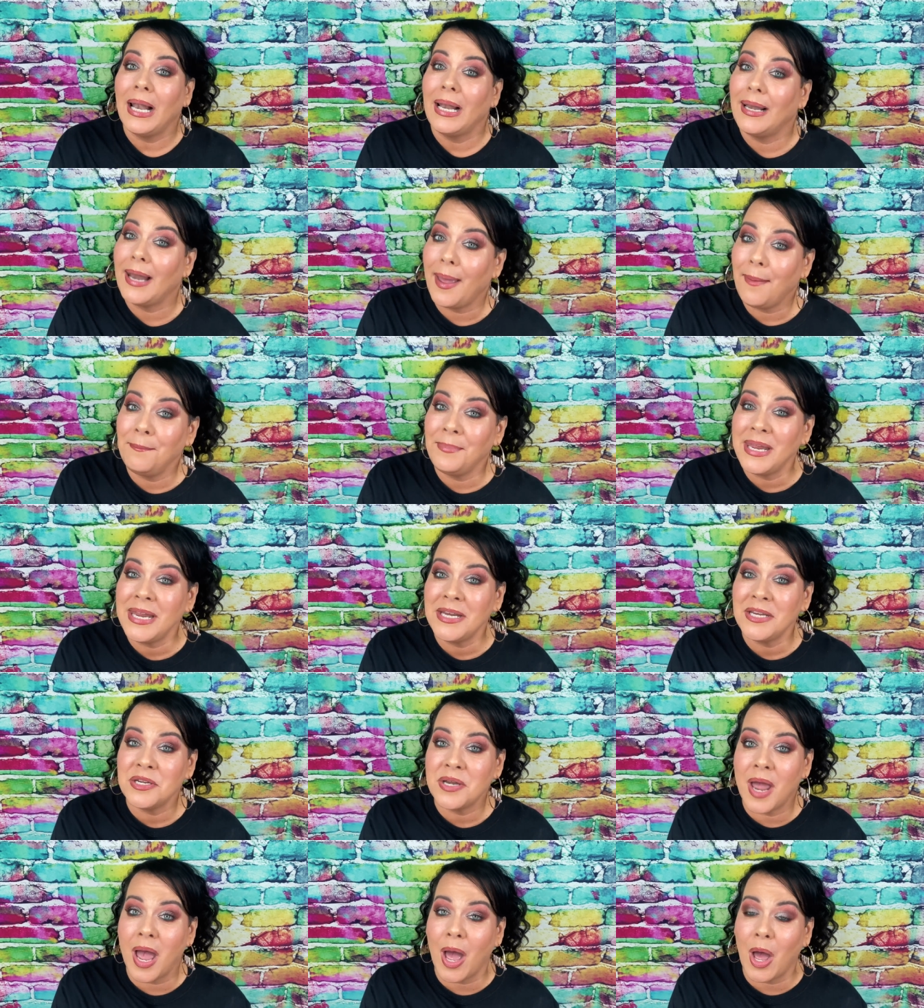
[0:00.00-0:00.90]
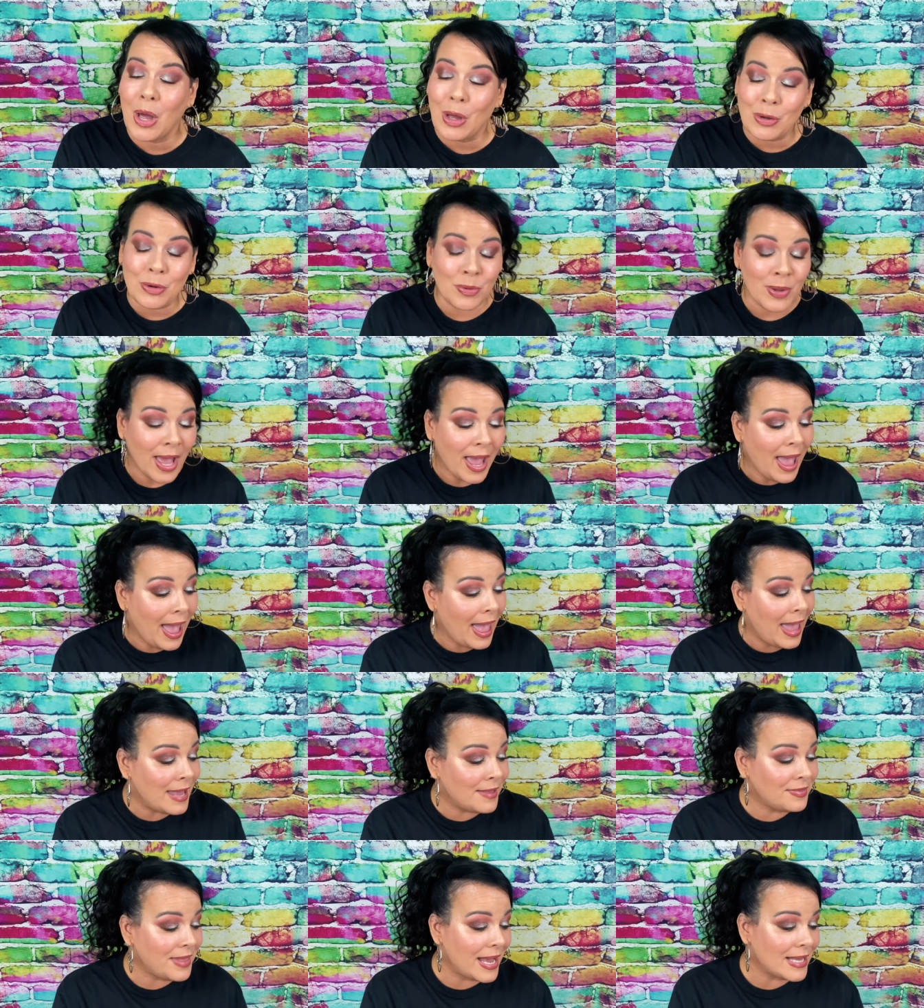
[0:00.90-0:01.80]
Let me know,
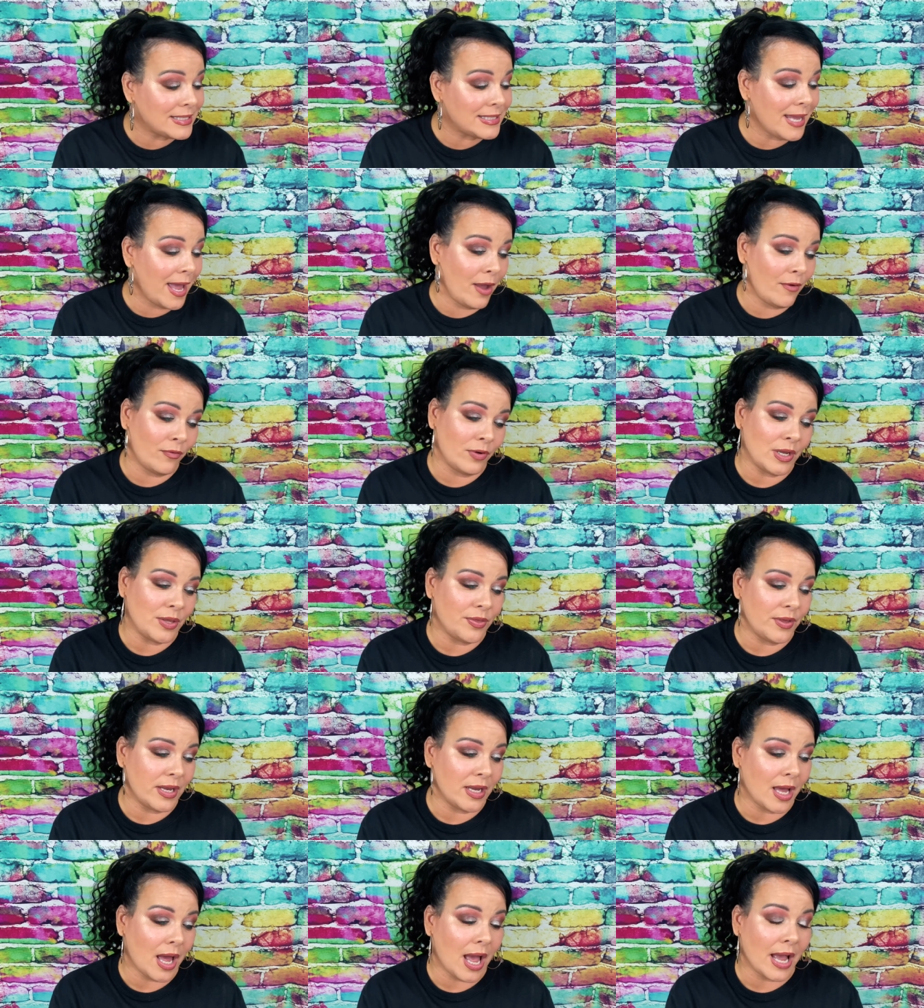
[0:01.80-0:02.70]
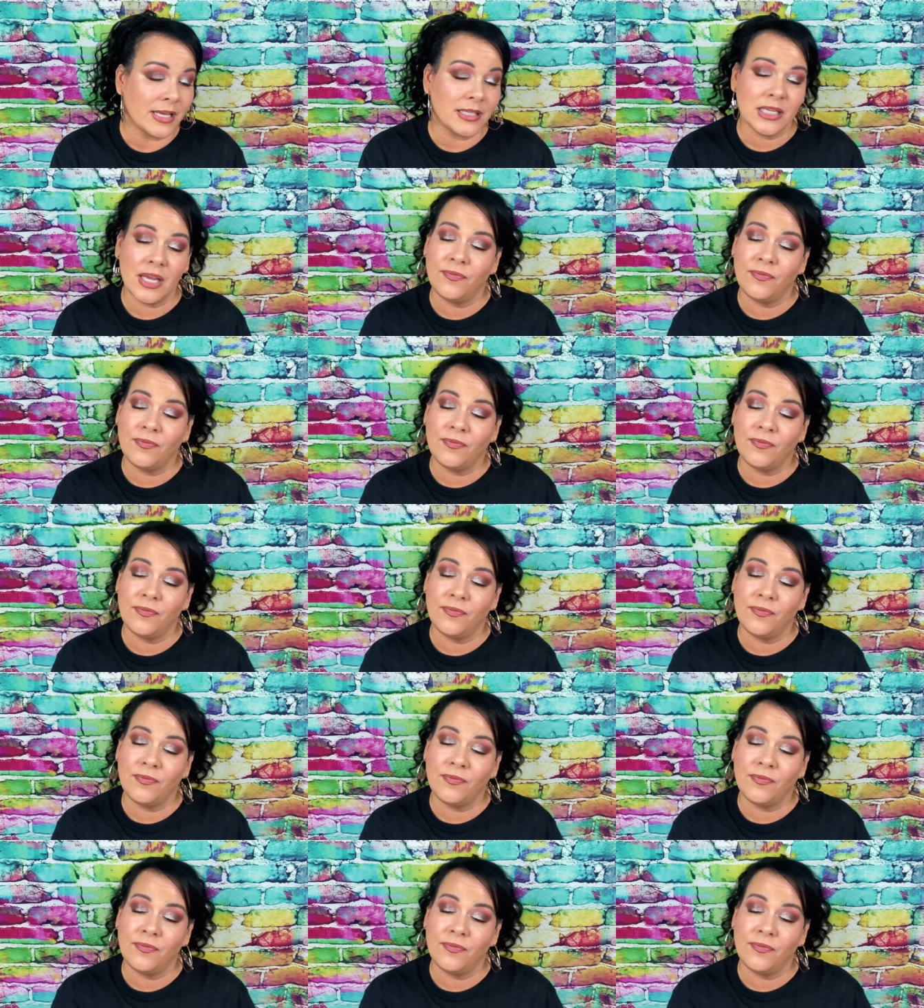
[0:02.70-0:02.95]
and that's everything, guys.